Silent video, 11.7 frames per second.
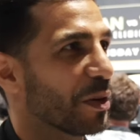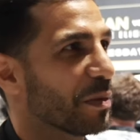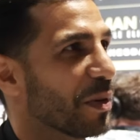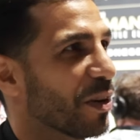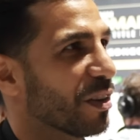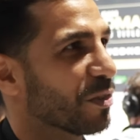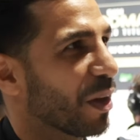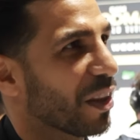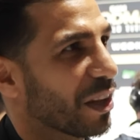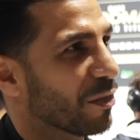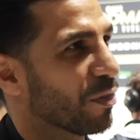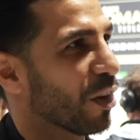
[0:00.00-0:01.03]
Ramirez
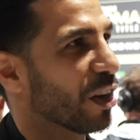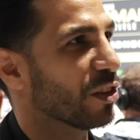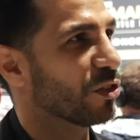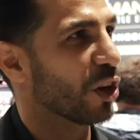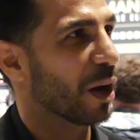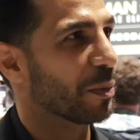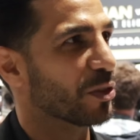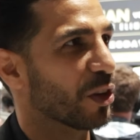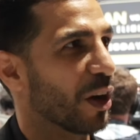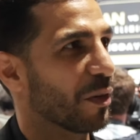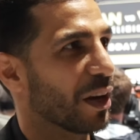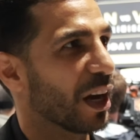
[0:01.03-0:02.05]
rather than fight Jai
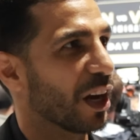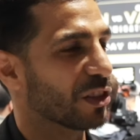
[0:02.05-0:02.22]
Opetaia right now.